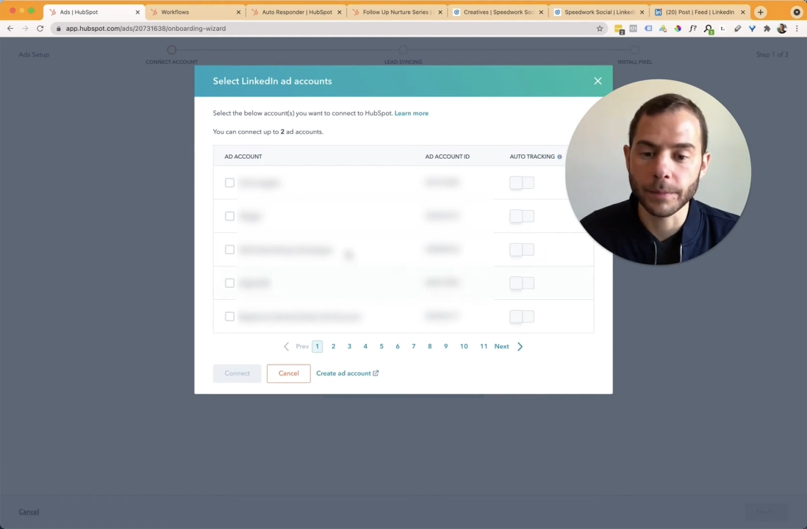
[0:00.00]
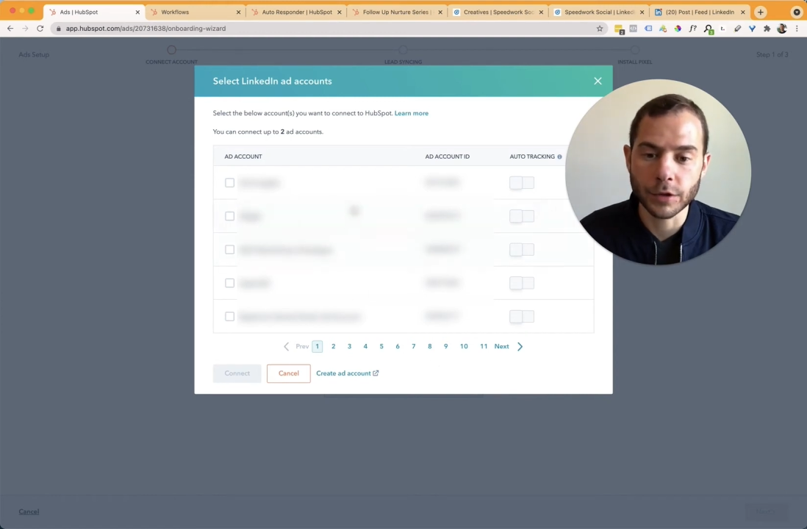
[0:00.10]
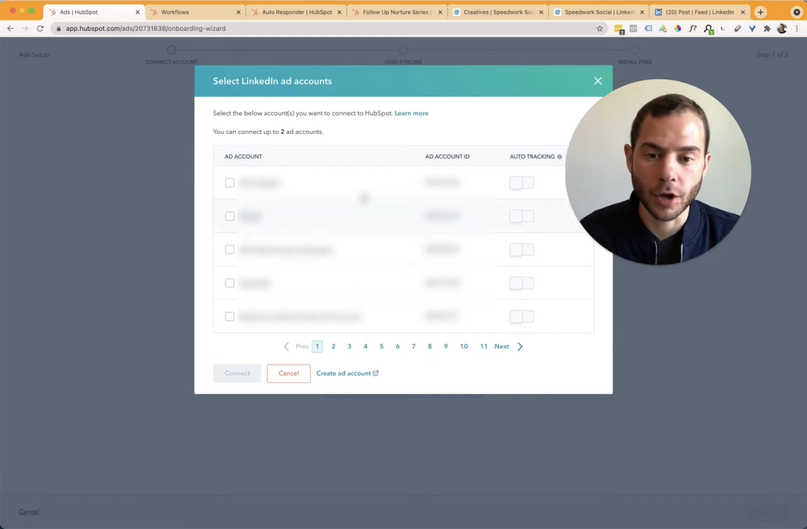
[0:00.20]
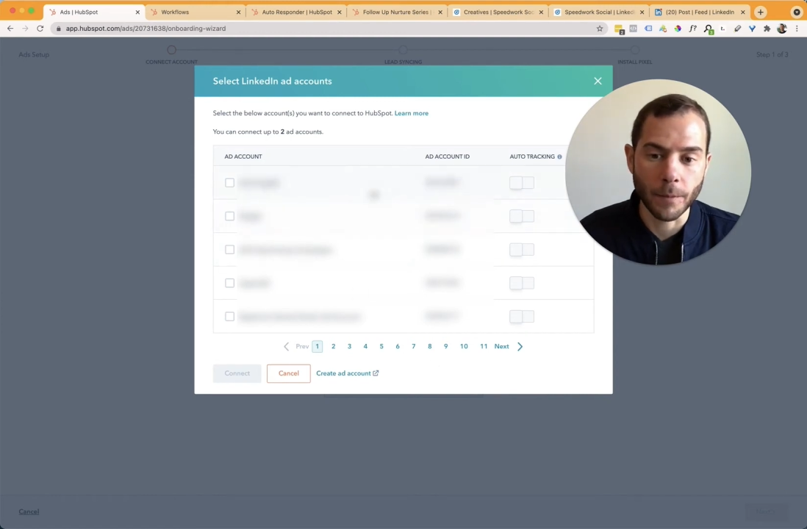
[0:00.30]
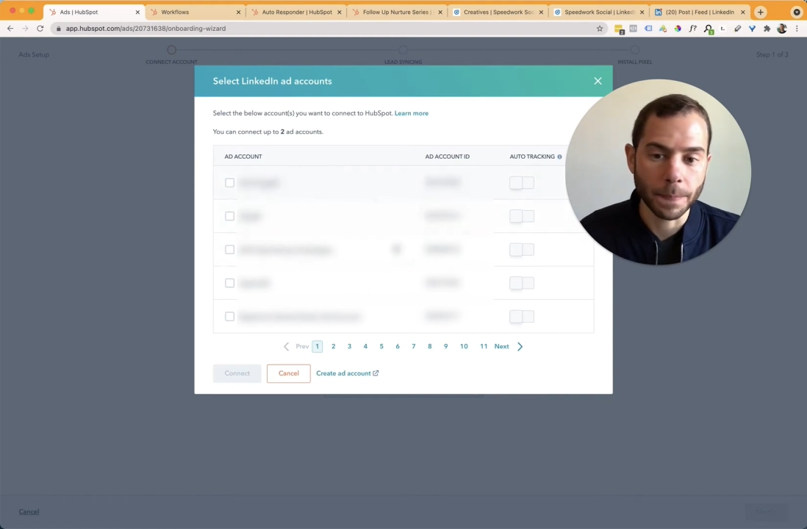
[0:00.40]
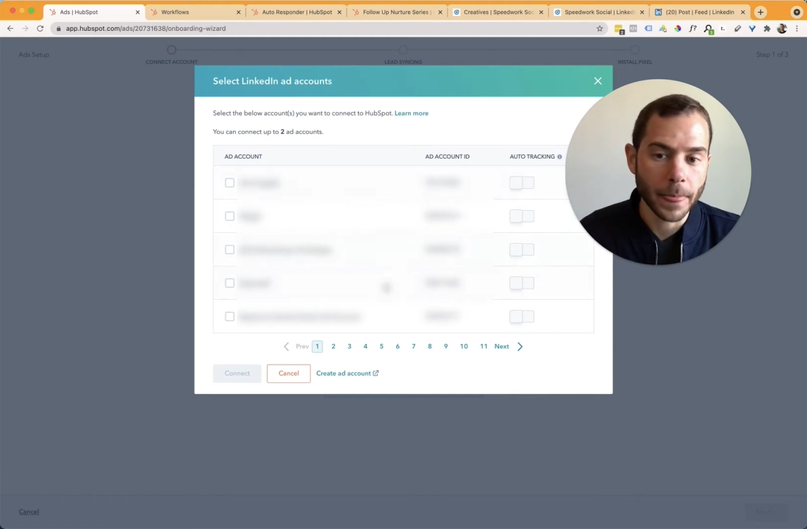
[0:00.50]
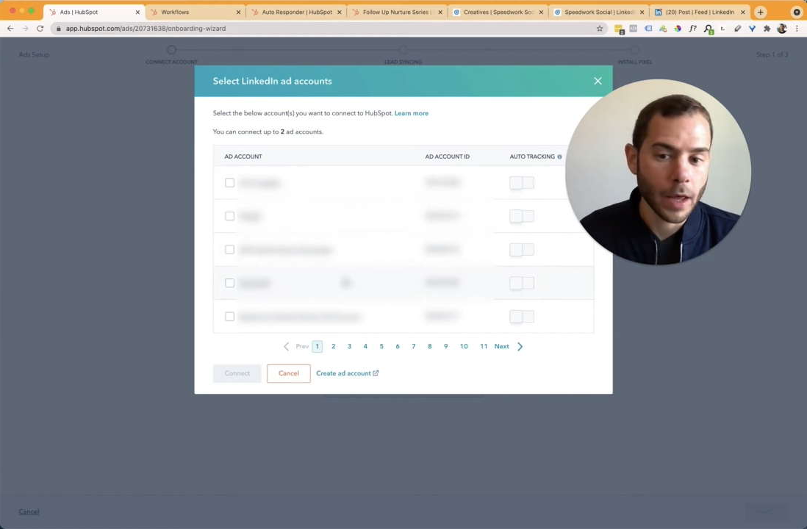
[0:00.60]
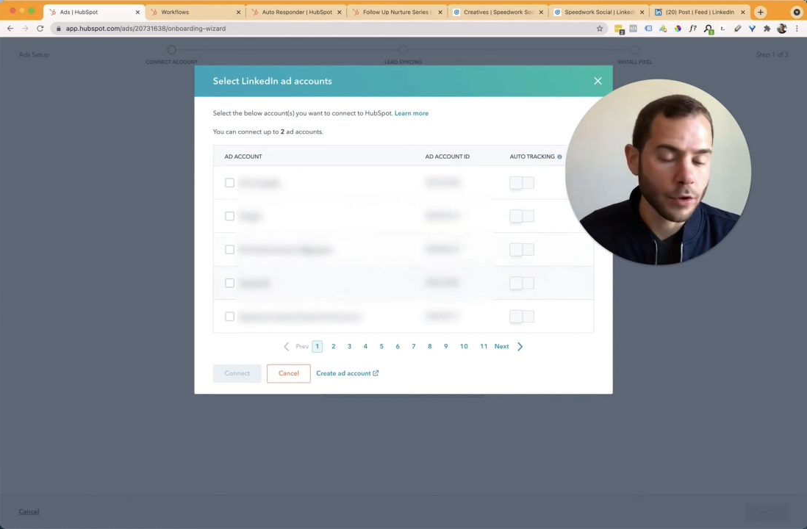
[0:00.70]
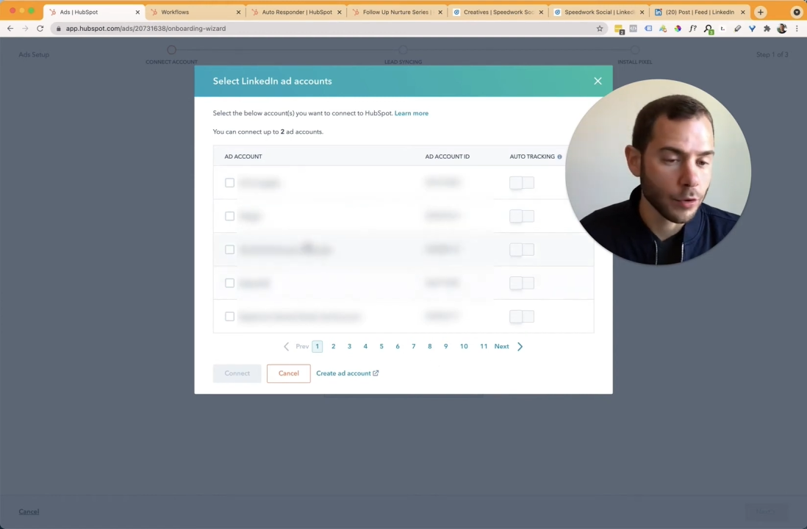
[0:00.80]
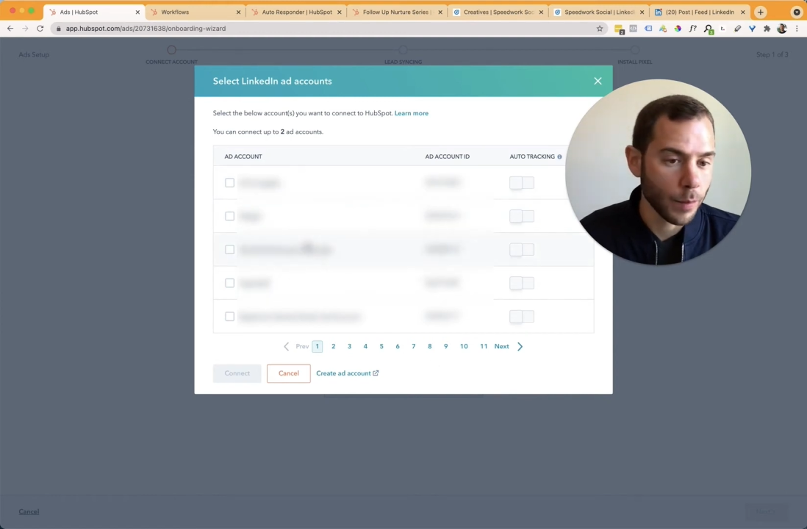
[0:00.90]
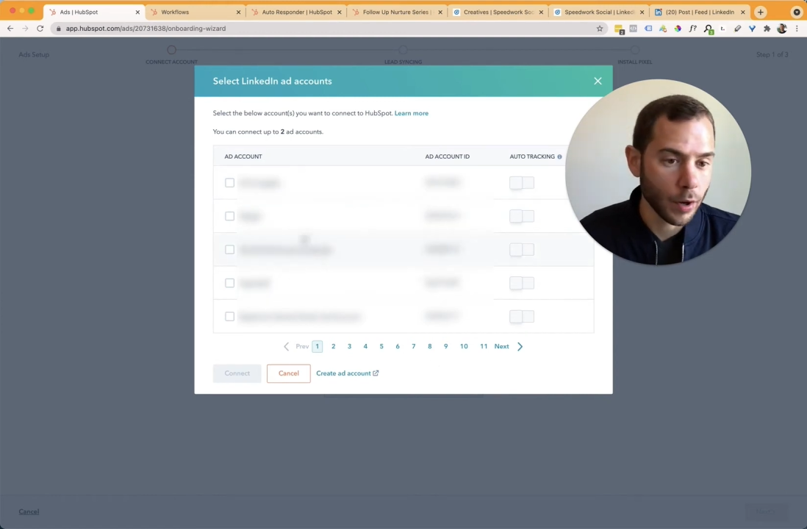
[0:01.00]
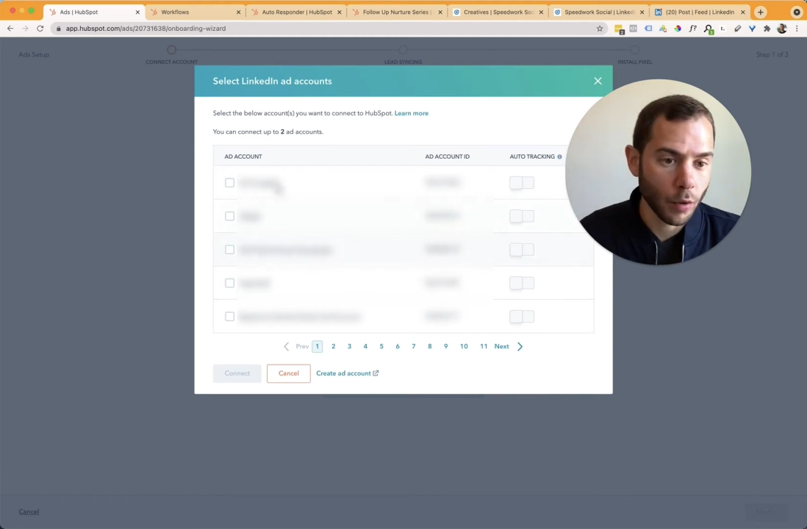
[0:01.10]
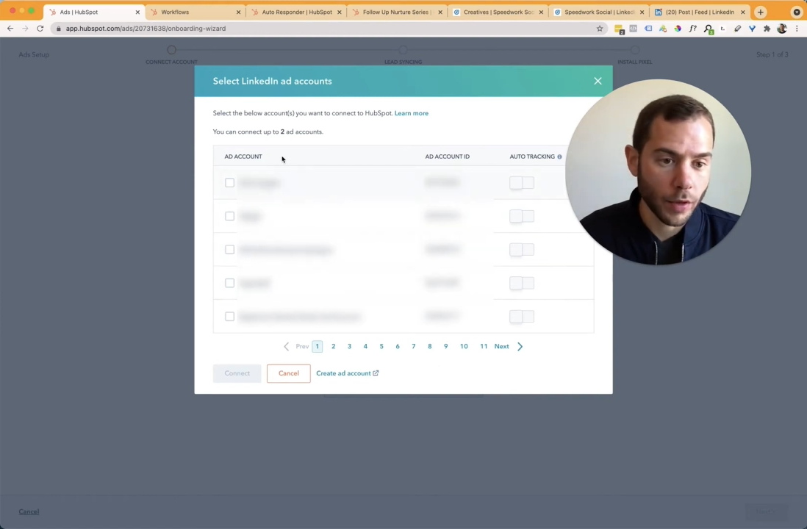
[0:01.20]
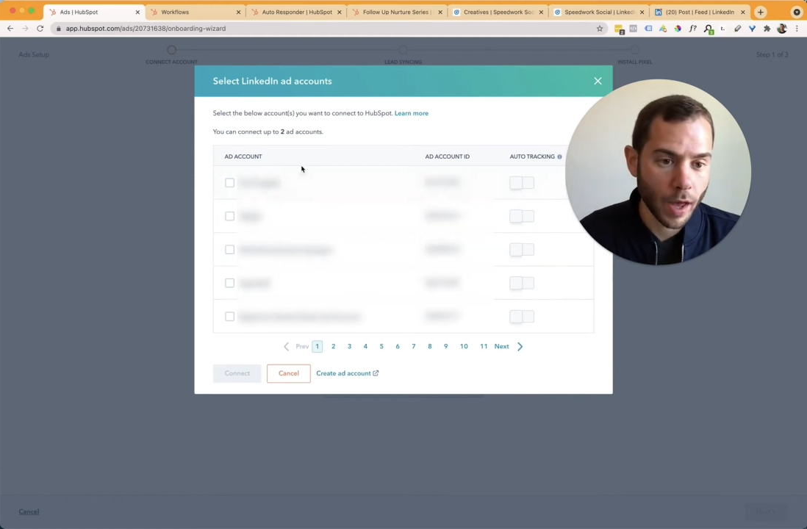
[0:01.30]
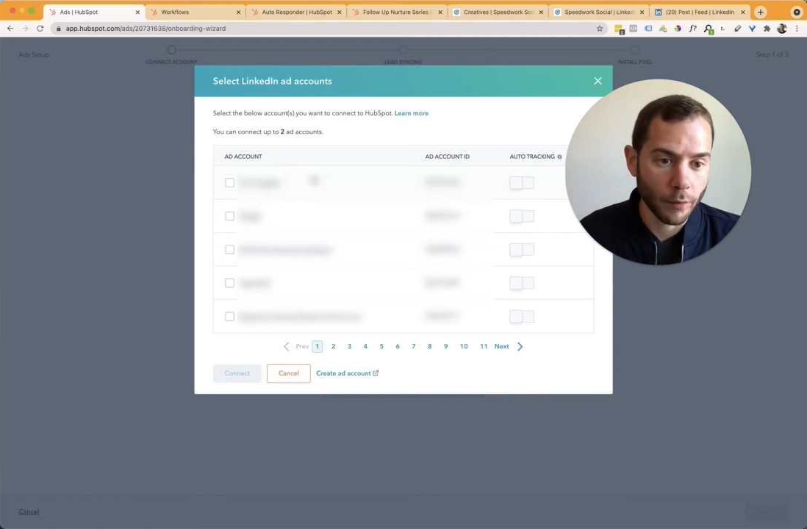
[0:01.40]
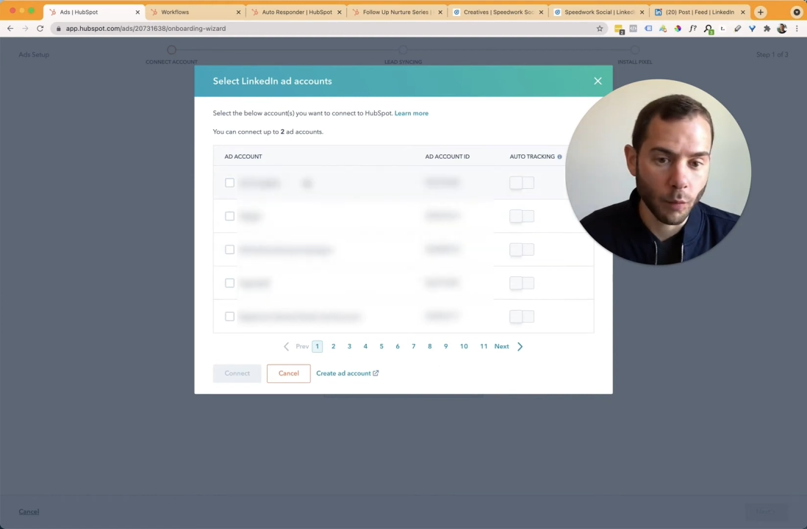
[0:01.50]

So you might only have